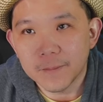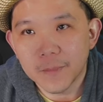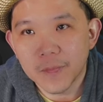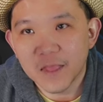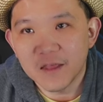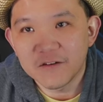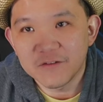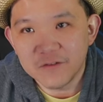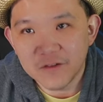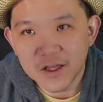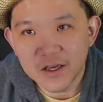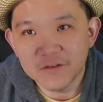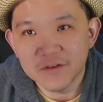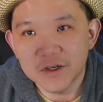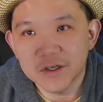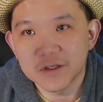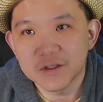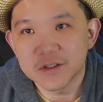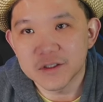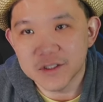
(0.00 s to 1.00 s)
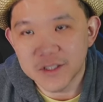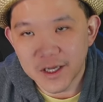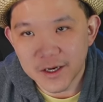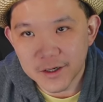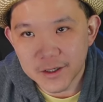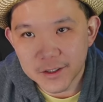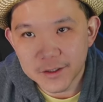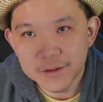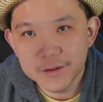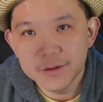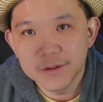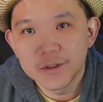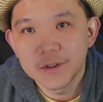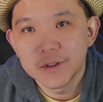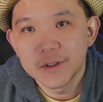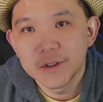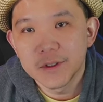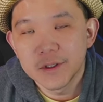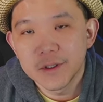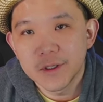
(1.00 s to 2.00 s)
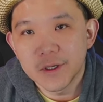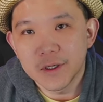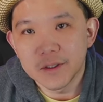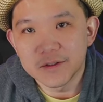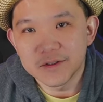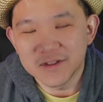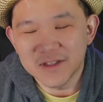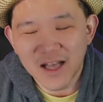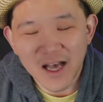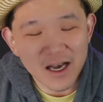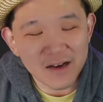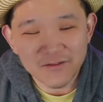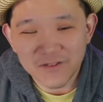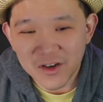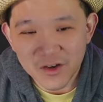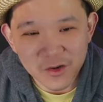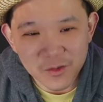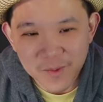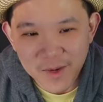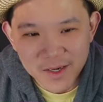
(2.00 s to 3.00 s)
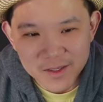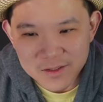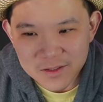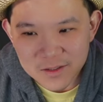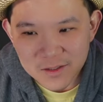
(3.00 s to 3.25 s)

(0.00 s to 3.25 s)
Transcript: Flavor is there. Not very best